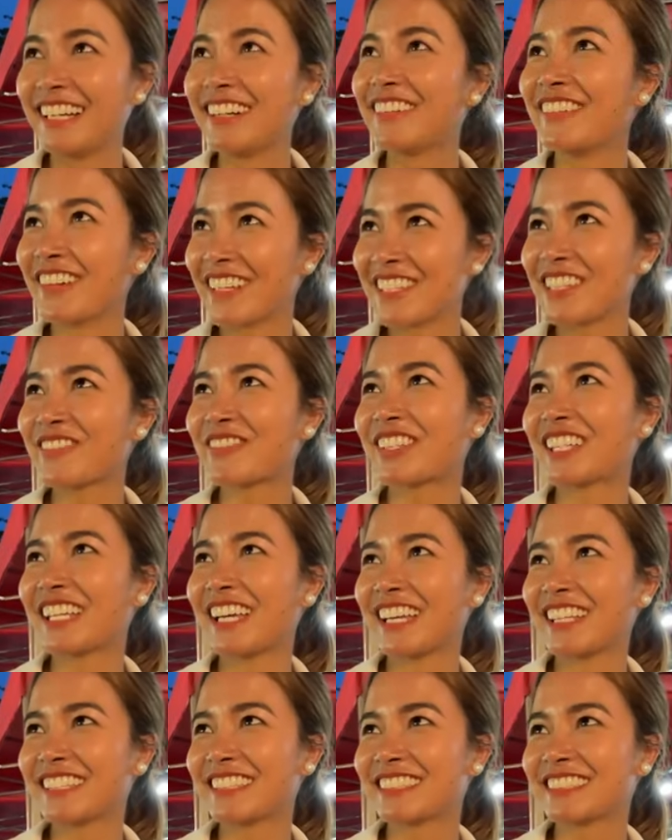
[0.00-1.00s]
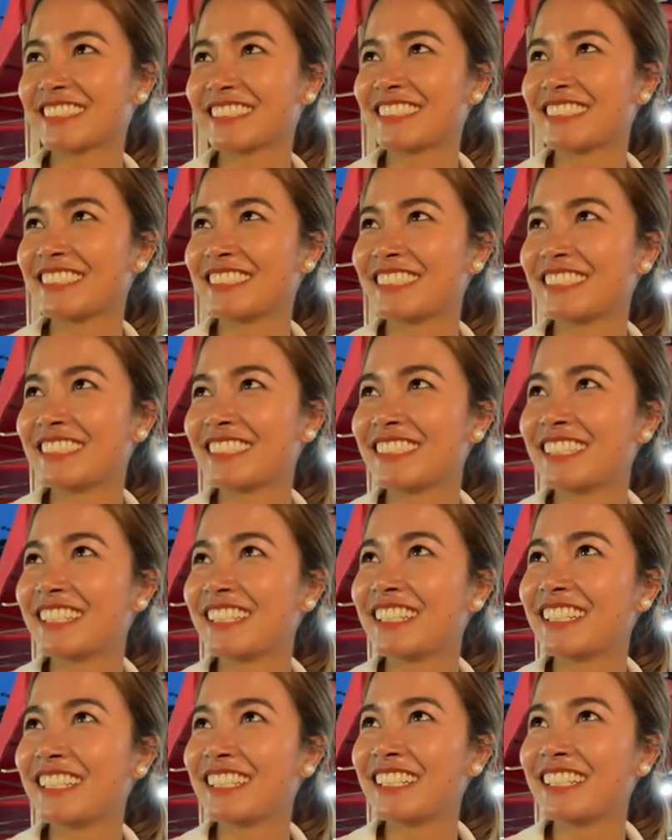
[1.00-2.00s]
Why sa payan?
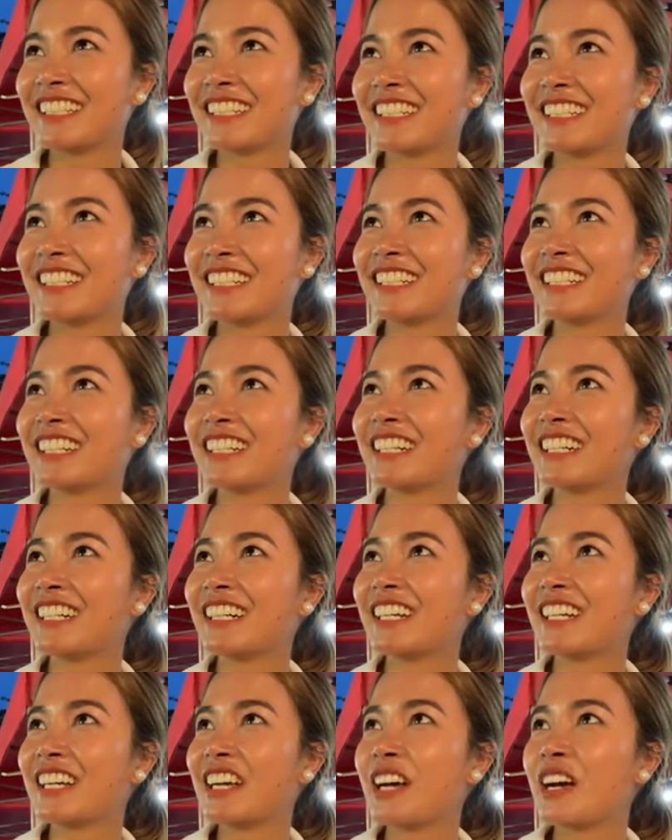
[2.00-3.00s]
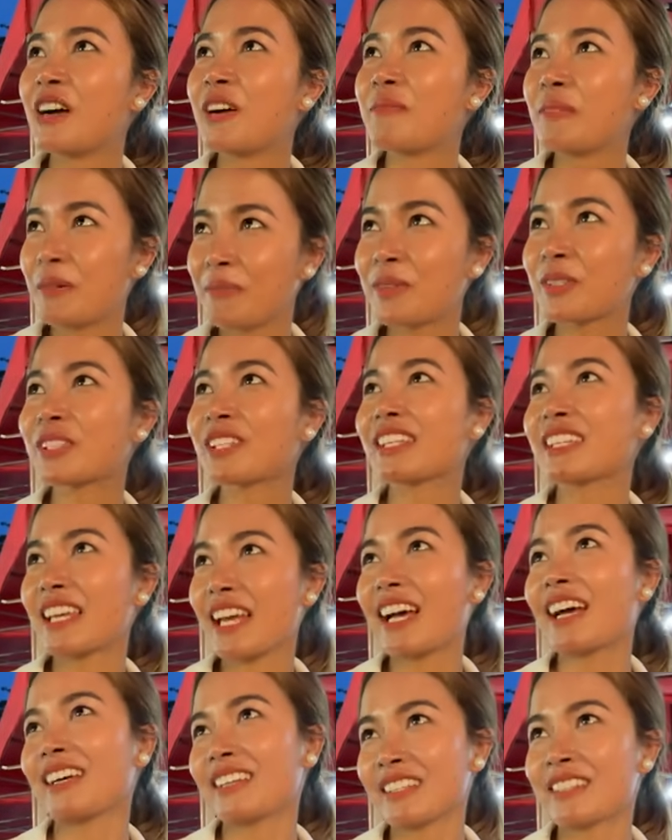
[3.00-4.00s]
Uh, not mabute. Mabute,
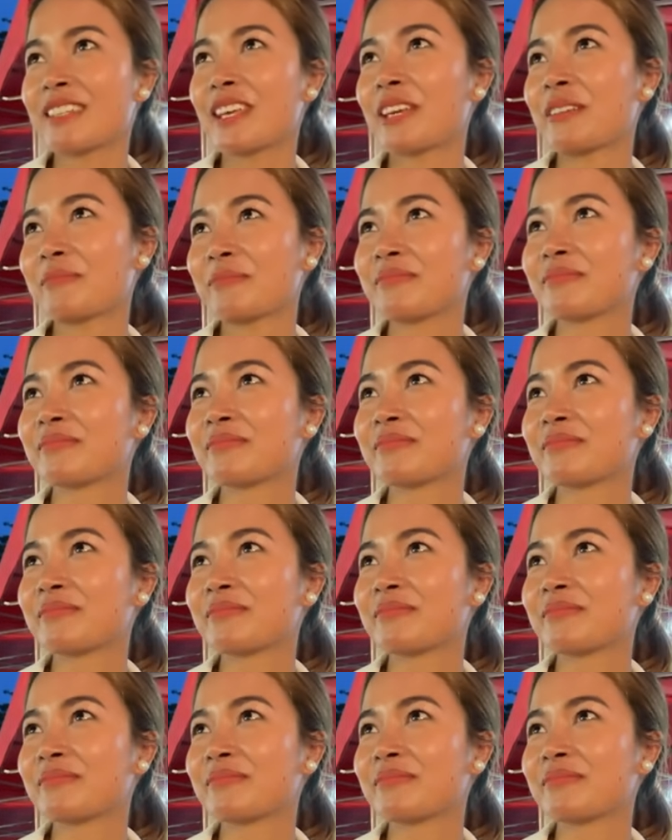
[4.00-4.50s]
yeah. Same.